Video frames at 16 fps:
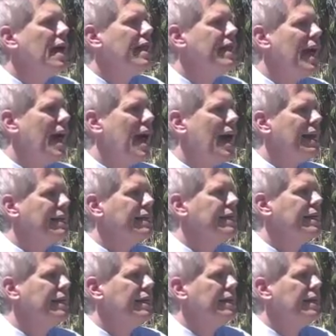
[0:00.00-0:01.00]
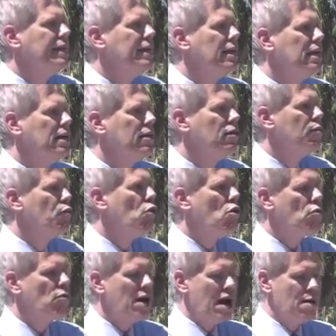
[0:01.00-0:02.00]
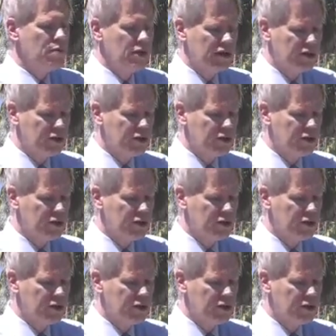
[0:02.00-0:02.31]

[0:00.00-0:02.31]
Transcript: that the